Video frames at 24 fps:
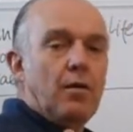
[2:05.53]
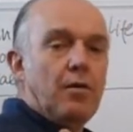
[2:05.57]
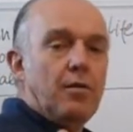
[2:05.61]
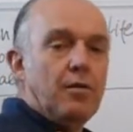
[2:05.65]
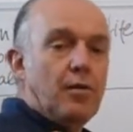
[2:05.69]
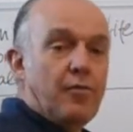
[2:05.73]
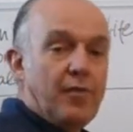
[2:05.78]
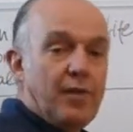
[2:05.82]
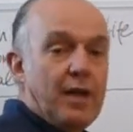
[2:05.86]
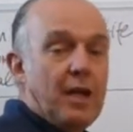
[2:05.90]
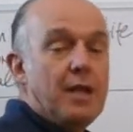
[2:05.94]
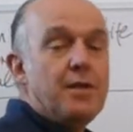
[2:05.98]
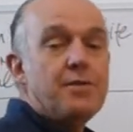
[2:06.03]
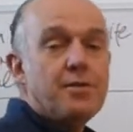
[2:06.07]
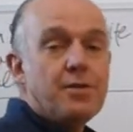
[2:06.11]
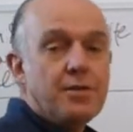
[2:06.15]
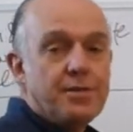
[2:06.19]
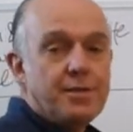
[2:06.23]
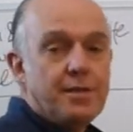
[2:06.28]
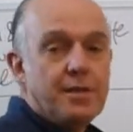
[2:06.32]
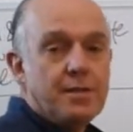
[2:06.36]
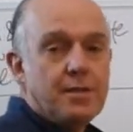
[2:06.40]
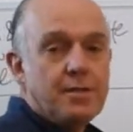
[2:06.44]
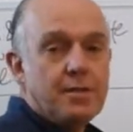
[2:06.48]
The financial
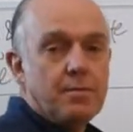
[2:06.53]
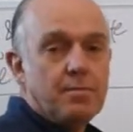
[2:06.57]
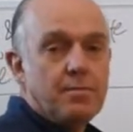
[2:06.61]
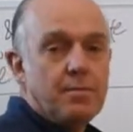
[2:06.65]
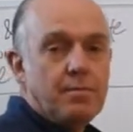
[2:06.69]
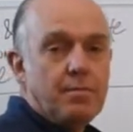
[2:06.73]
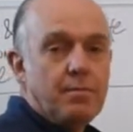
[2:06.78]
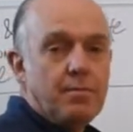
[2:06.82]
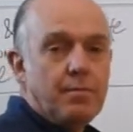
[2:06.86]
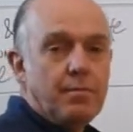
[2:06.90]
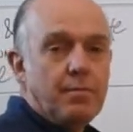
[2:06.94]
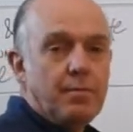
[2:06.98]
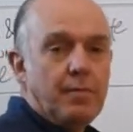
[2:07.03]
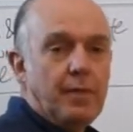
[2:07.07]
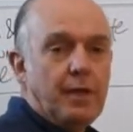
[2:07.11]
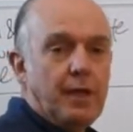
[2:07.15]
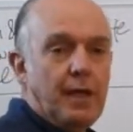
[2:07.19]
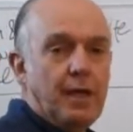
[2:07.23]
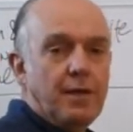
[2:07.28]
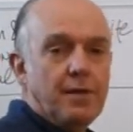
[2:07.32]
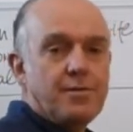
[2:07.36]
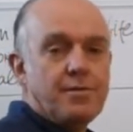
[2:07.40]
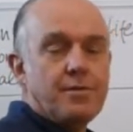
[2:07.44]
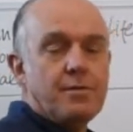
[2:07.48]
system
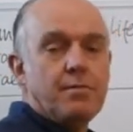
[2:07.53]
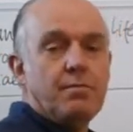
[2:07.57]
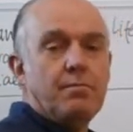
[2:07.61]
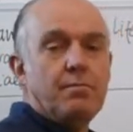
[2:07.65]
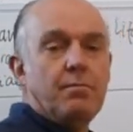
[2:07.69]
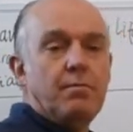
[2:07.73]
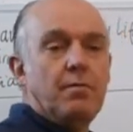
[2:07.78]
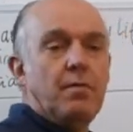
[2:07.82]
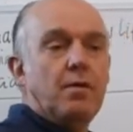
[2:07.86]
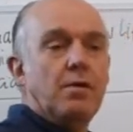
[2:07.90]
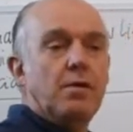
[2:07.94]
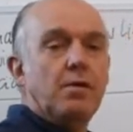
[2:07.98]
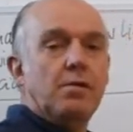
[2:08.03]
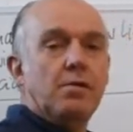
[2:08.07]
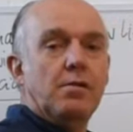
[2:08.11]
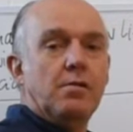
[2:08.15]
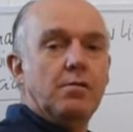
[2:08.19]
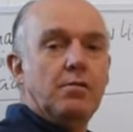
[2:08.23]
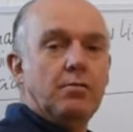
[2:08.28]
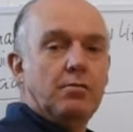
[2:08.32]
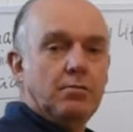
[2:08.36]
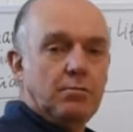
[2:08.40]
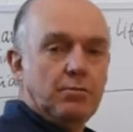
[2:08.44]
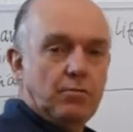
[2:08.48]
is,
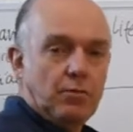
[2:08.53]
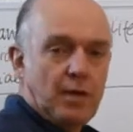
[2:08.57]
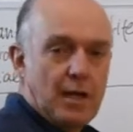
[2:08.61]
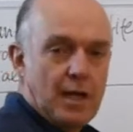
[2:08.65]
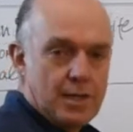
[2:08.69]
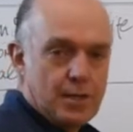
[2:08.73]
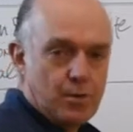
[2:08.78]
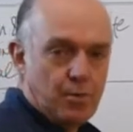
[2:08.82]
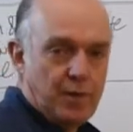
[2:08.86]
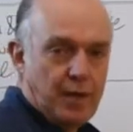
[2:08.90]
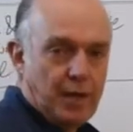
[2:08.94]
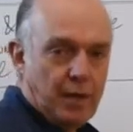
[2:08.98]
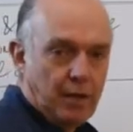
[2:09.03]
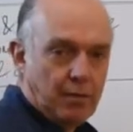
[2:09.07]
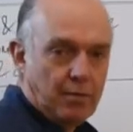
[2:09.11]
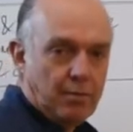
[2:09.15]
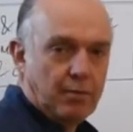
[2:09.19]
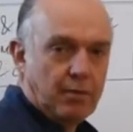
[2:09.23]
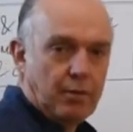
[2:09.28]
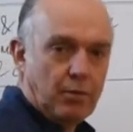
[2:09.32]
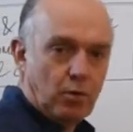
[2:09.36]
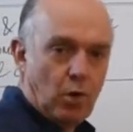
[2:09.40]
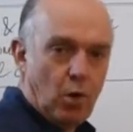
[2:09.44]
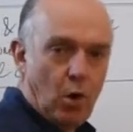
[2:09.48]
as we
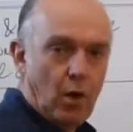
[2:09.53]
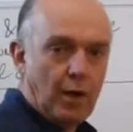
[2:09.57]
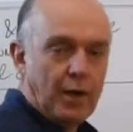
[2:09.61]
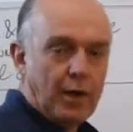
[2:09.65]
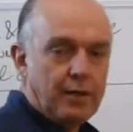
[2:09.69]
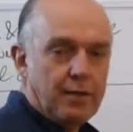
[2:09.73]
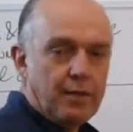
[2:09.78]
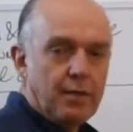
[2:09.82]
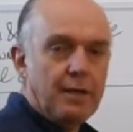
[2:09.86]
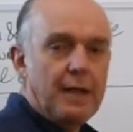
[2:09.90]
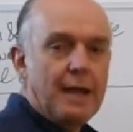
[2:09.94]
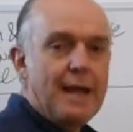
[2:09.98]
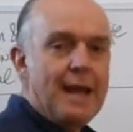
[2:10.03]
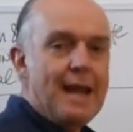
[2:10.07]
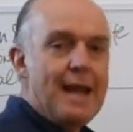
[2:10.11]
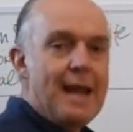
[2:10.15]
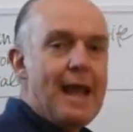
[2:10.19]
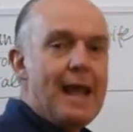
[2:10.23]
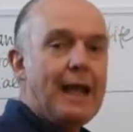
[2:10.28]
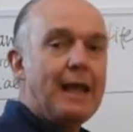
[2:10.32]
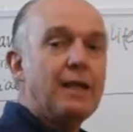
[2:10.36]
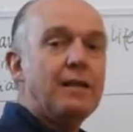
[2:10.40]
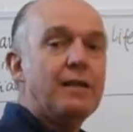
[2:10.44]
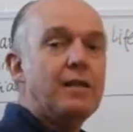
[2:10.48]
call it,
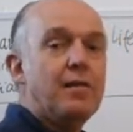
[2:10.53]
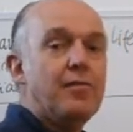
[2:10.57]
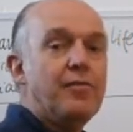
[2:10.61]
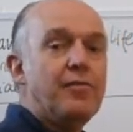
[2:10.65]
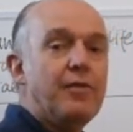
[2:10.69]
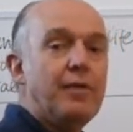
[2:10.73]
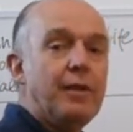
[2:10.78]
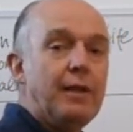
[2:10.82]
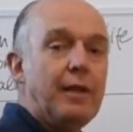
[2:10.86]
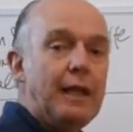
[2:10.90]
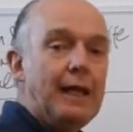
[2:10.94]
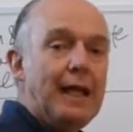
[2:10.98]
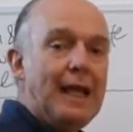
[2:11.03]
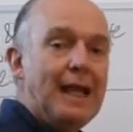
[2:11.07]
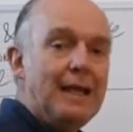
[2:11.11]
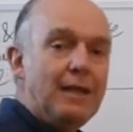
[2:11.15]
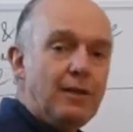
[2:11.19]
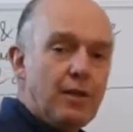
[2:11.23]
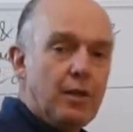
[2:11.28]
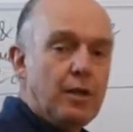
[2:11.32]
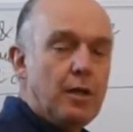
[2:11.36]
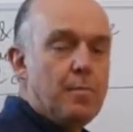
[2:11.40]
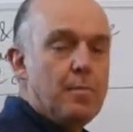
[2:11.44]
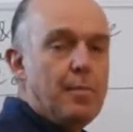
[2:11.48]
negative
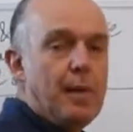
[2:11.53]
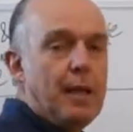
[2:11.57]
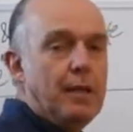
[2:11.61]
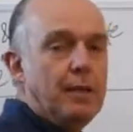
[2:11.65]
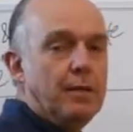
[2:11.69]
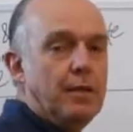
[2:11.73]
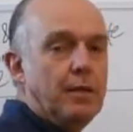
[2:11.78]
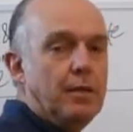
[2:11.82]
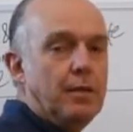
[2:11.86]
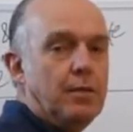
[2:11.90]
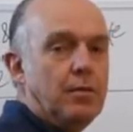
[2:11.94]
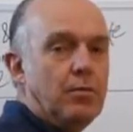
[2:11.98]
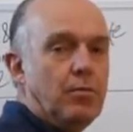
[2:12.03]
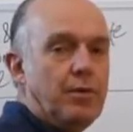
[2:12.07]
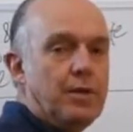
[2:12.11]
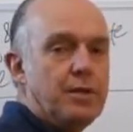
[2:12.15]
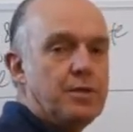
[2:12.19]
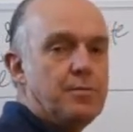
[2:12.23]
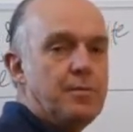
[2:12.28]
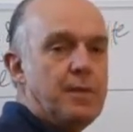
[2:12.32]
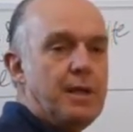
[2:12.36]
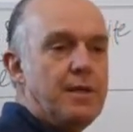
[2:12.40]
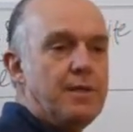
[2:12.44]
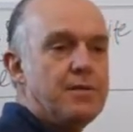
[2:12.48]
interdependent,
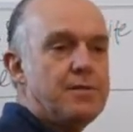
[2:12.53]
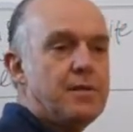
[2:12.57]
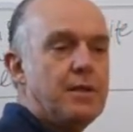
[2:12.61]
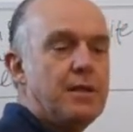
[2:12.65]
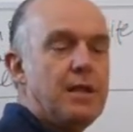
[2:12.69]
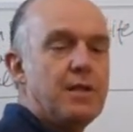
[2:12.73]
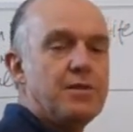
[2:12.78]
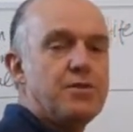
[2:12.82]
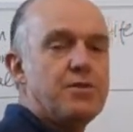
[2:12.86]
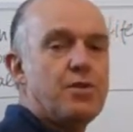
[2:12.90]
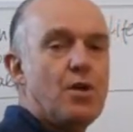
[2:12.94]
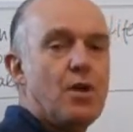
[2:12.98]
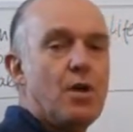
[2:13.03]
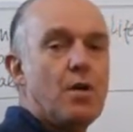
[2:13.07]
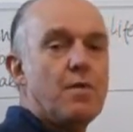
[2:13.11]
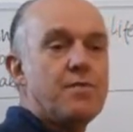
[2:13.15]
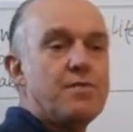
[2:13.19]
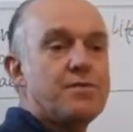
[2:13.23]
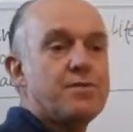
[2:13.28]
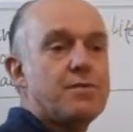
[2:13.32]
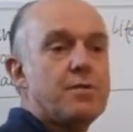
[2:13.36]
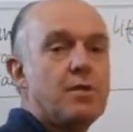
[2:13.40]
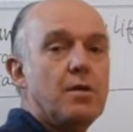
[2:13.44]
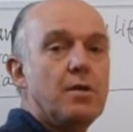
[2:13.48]
which means it
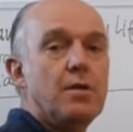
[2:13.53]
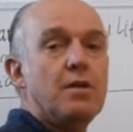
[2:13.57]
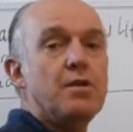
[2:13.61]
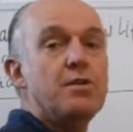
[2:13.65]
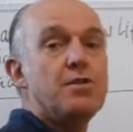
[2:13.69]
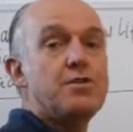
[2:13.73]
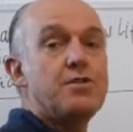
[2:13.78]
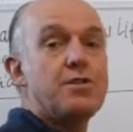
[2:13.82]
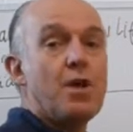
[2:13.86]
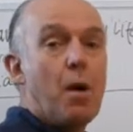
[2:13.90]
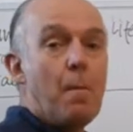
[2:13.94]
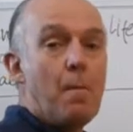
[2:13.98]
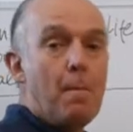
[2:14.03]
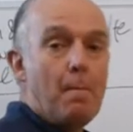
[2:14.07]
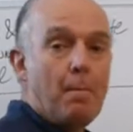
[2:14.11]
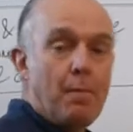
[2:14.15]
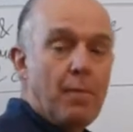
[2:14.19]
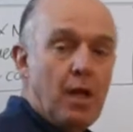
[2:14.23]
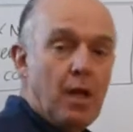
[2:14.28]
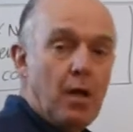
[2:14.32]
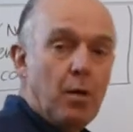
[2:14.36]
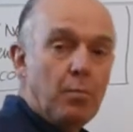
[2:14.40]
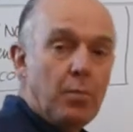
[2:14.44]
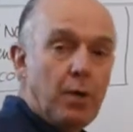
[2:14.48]
serves some,
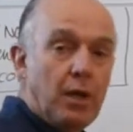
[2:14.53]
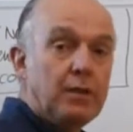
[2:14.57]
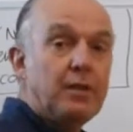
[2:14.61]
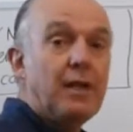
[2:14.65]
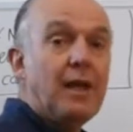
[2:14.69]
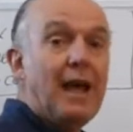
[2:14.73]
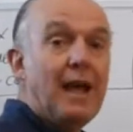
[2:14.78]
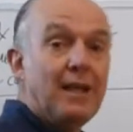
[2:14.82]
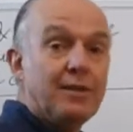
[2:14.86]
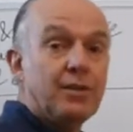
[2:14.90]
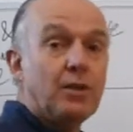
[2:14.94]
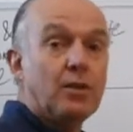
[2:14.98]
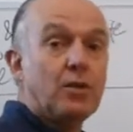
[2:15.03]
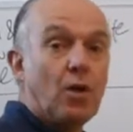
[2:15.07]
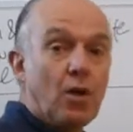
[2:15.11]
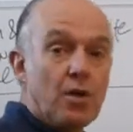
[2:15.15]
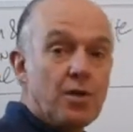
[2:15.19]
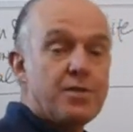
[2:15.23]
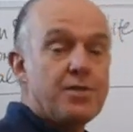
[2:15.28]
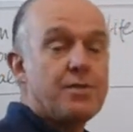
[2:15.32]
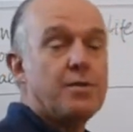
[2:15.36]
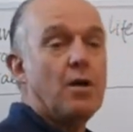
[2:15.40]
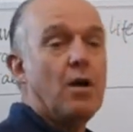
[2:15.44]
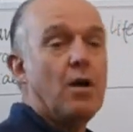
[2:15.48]
but at the
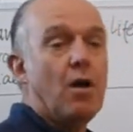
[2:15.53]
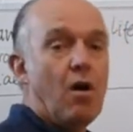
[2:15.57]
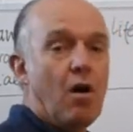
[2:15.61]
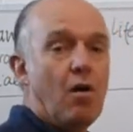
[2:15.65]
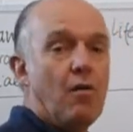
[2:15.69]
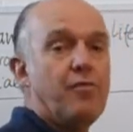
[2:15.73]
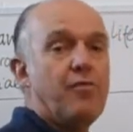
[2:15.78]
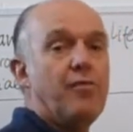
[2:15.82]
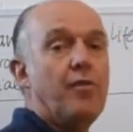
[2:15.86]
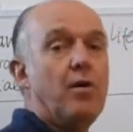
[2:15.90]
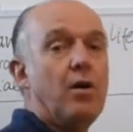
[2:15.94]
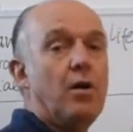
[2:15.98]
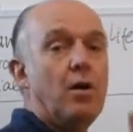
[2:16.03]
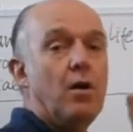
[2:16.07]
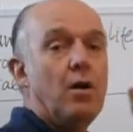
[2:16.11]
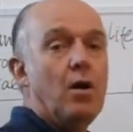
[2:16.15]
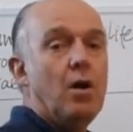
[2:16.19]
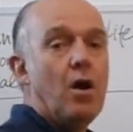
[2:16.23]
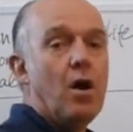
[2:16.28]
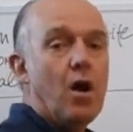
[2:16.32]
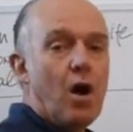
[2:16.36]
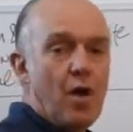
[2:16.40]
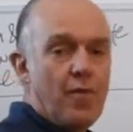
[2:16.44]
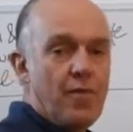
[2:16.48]
cost of
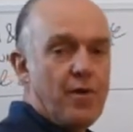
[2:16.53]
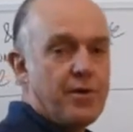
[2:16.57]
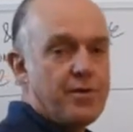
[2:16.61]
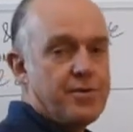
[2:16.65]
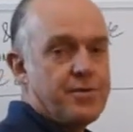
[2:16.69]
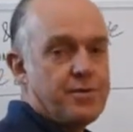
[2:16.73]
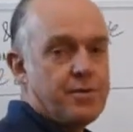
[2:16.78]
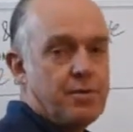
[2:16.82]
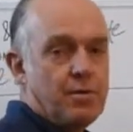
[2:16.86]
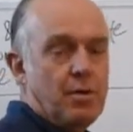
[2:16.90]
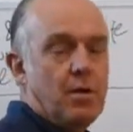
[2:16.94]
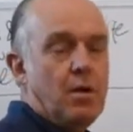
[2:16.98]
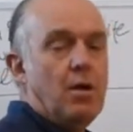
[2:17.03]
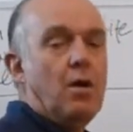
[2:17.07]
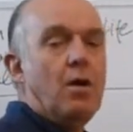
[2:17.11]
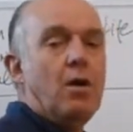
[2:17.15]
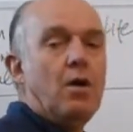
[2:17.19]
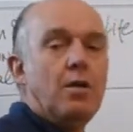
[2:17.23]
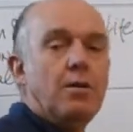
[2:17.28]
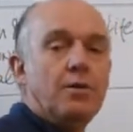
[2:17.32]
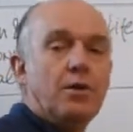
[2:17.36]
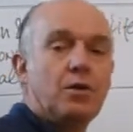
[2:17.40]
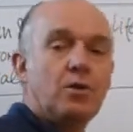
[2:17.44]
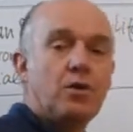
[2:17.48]
others,
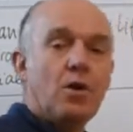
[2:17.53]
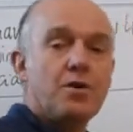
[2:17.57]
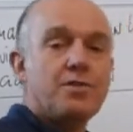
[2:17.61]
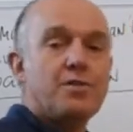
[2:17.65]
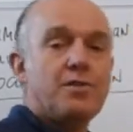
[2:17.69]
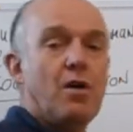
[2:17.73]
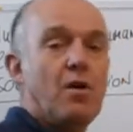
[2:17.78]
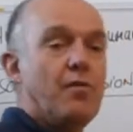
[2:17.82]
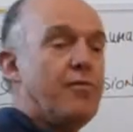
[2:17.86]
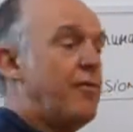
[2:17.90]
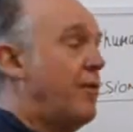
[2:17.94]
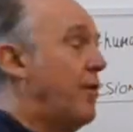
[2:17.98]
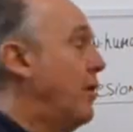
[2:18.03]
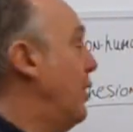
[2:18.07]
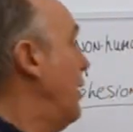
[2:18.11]
the cost of